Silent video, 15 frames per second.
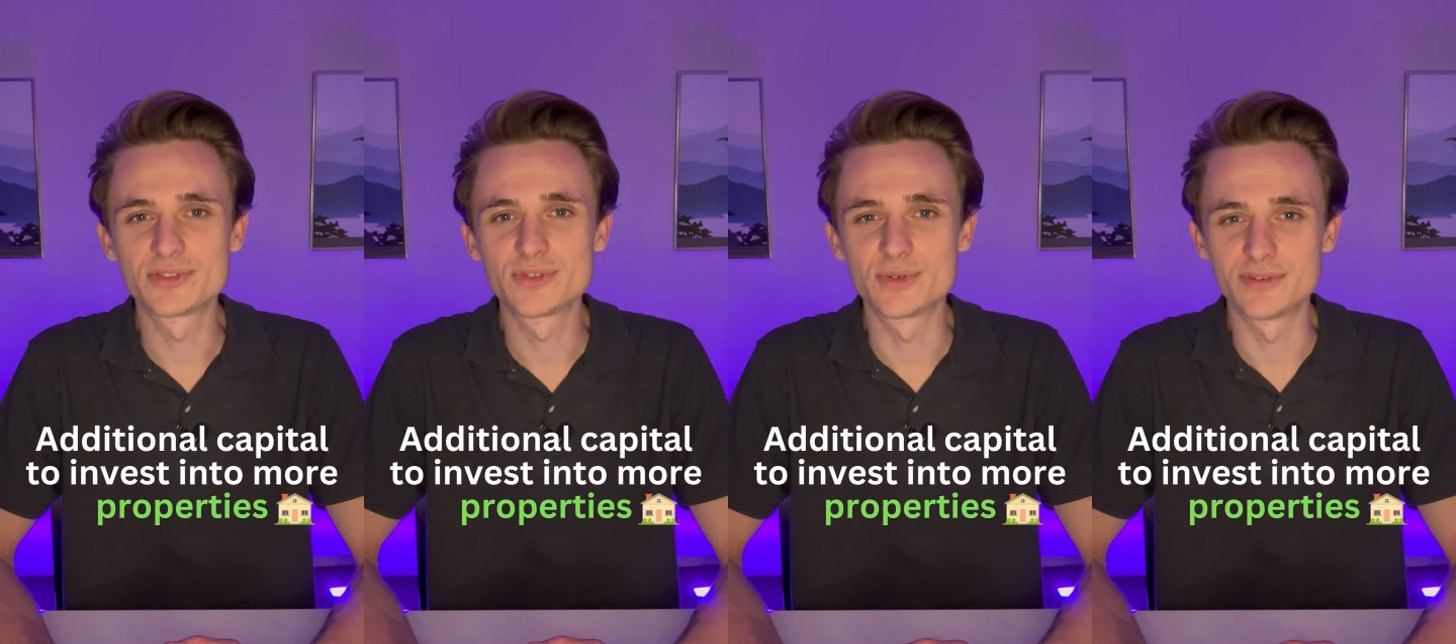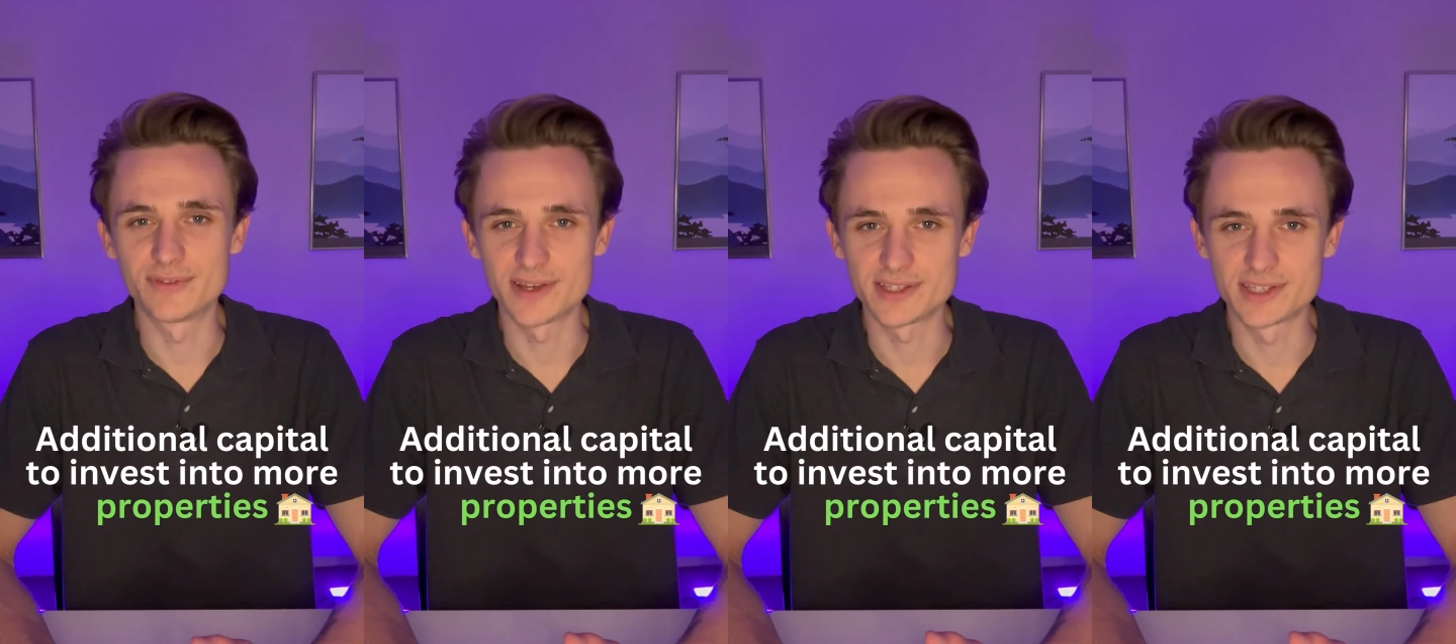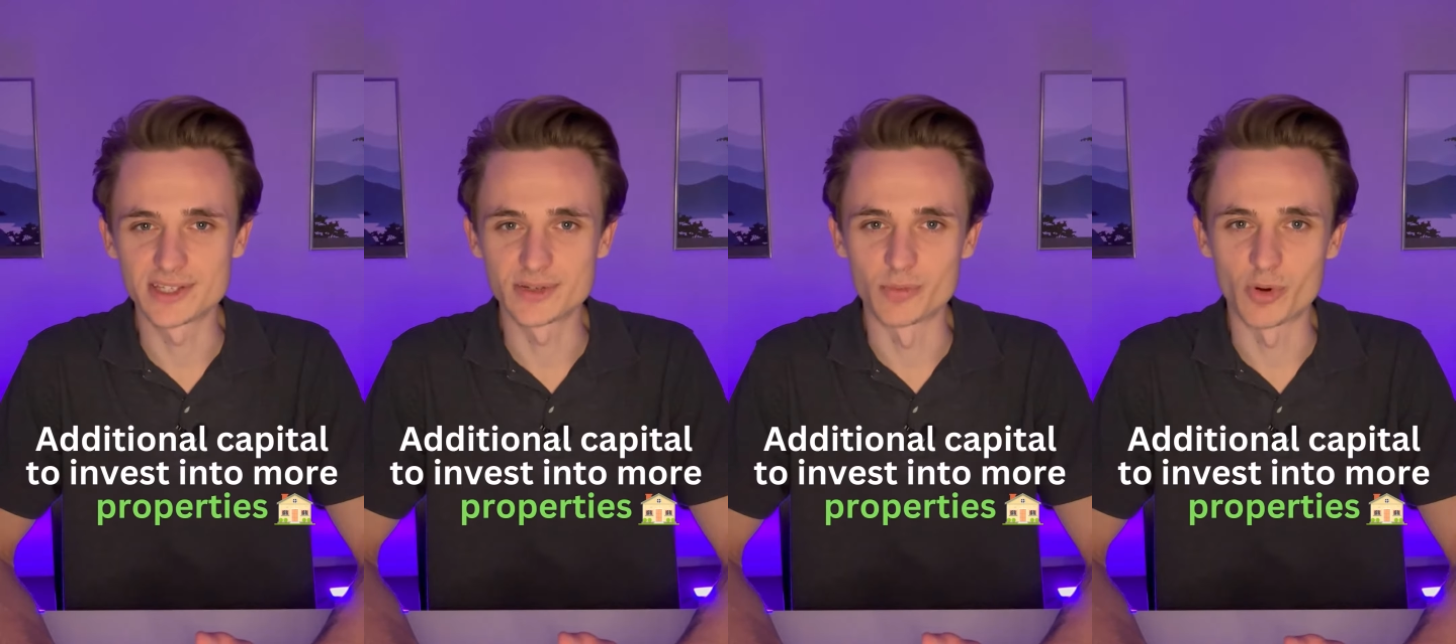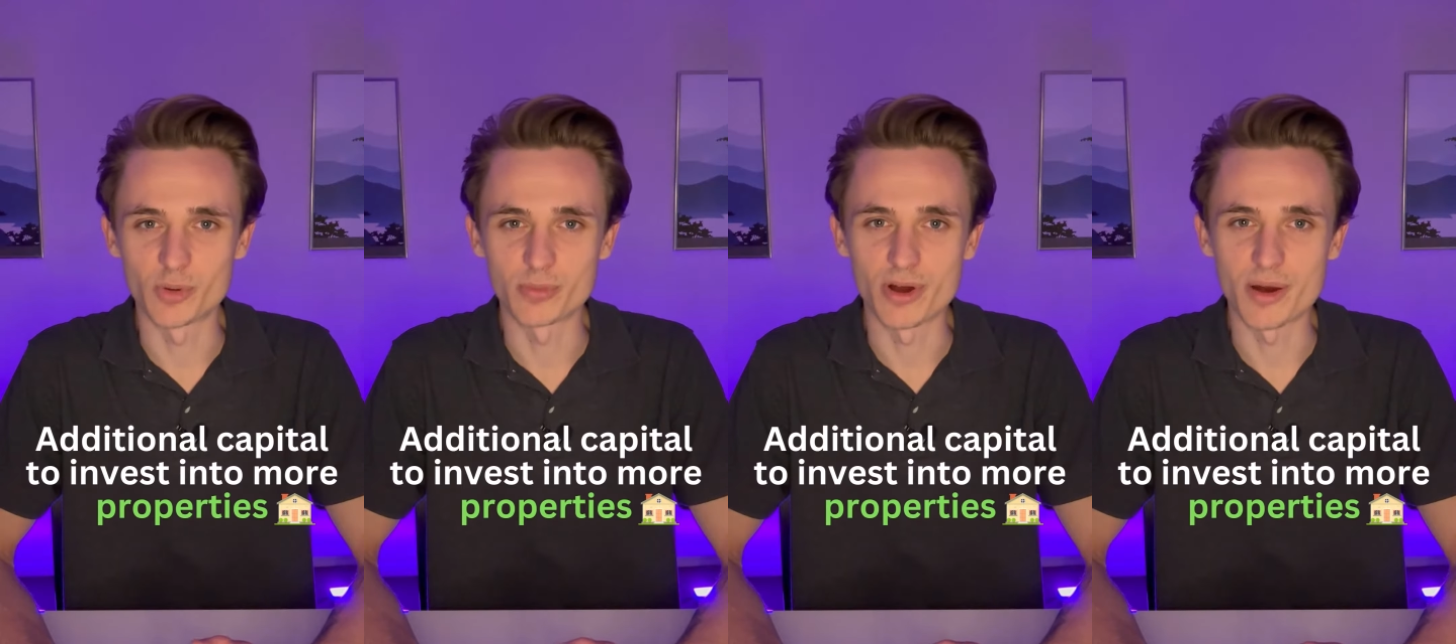to invest into
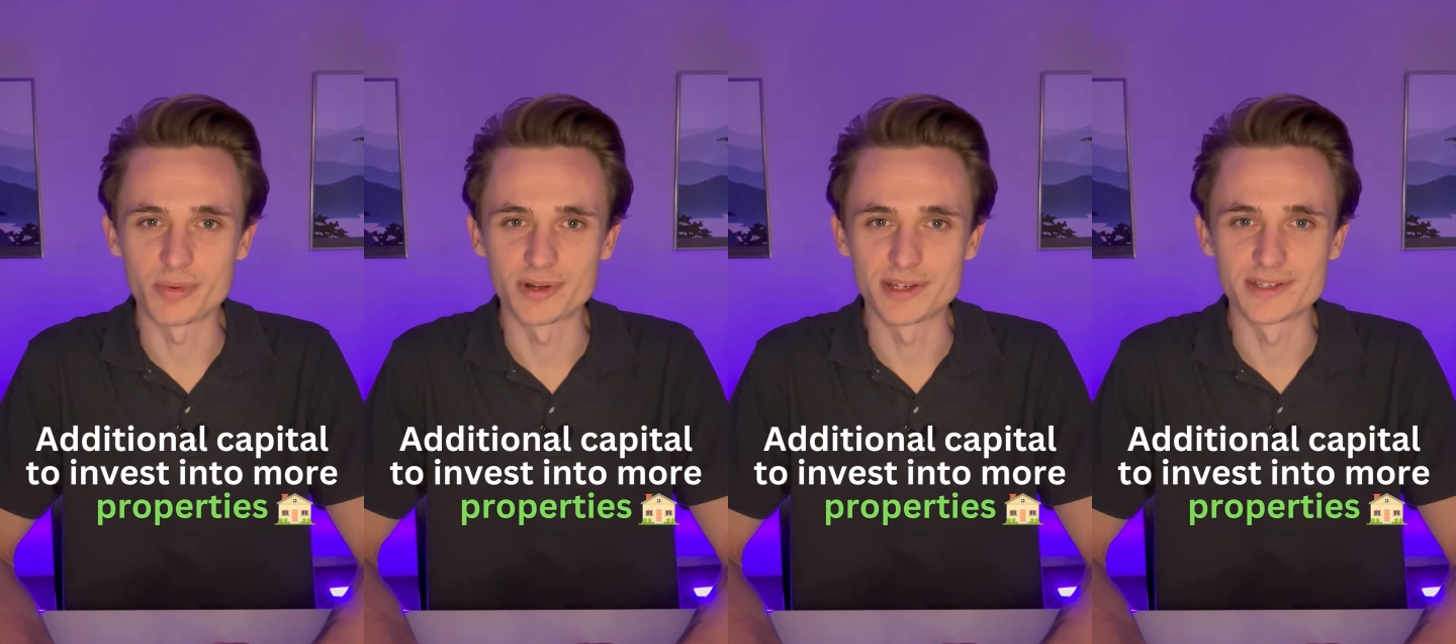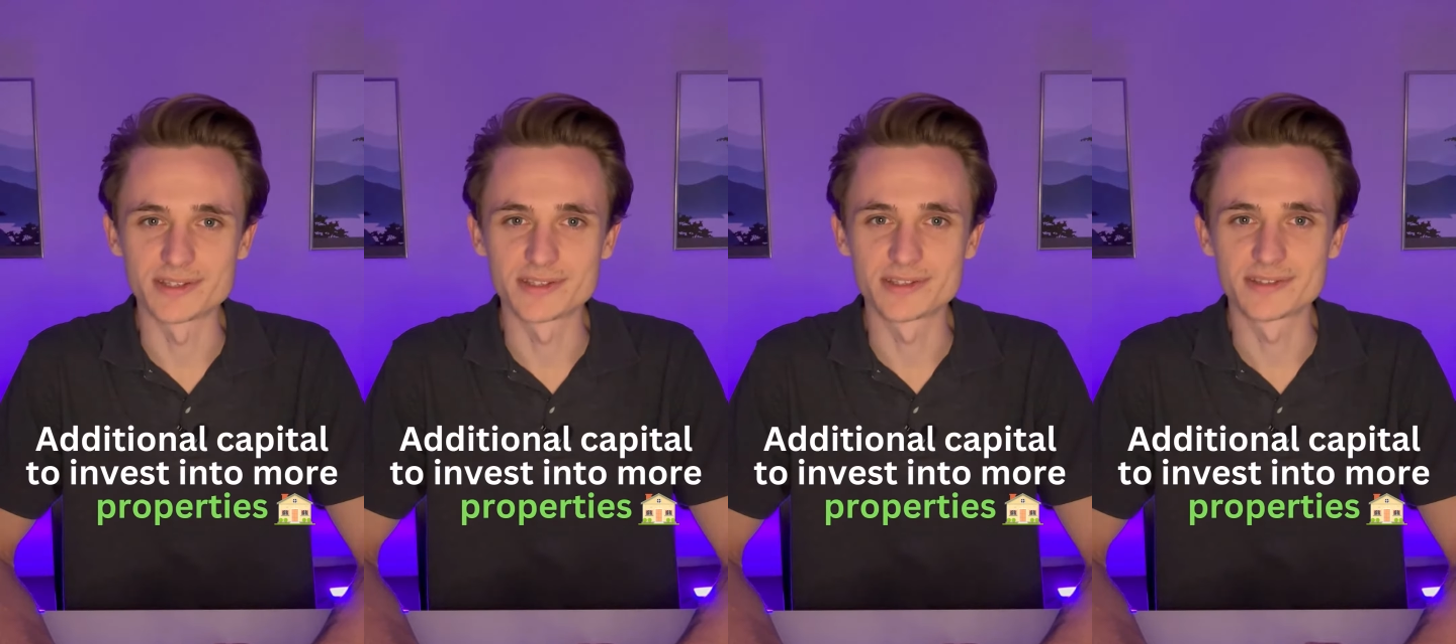more properties.